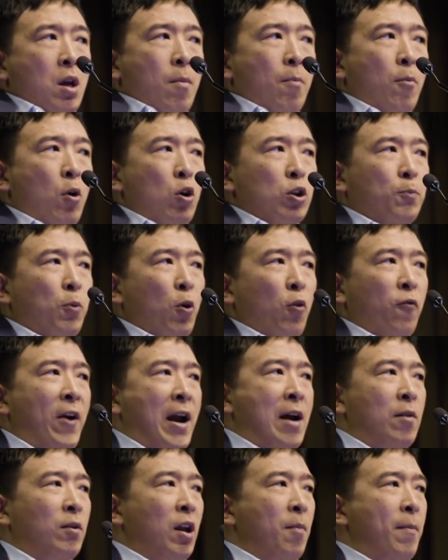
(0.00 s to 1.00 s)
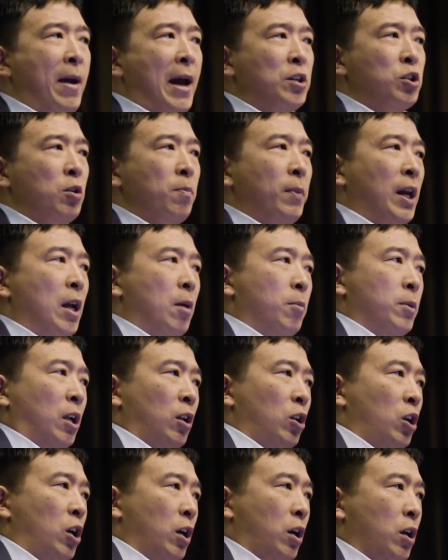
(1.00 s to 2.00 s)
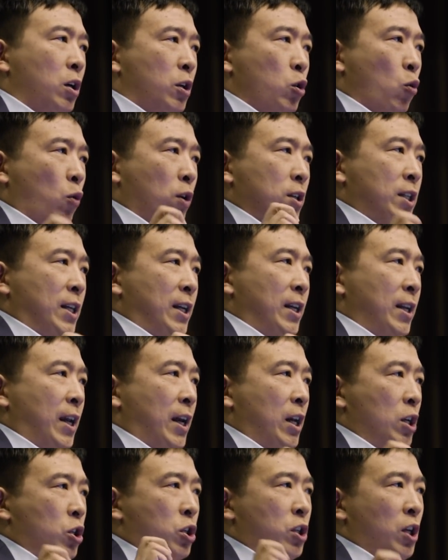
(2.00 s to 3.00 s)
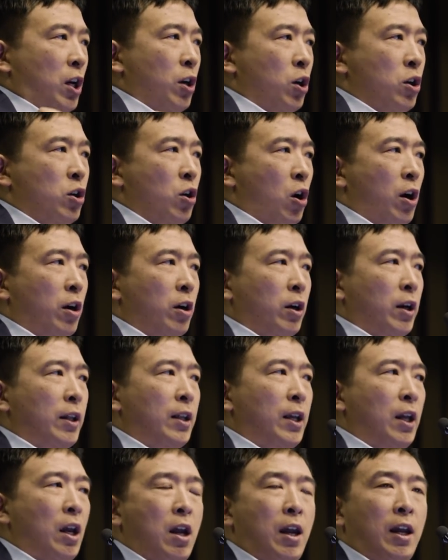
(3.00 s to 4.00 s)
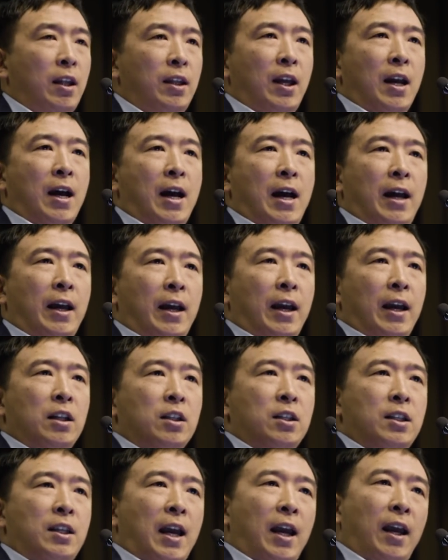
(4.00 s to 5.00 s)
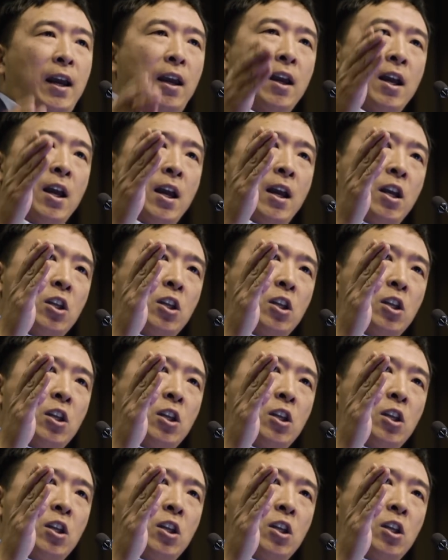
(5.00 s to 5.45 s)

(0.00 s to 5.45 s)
Most profoundly, imagine being able to look your teenage son or daughter in the eye and say,